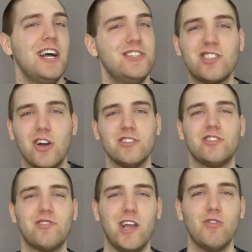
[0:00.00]
Just
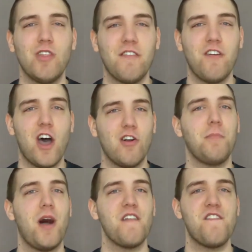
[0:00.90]
concentrate all their fire
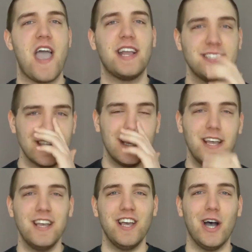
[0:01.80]
on my face.
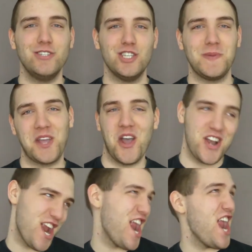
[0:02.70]
I would just be going,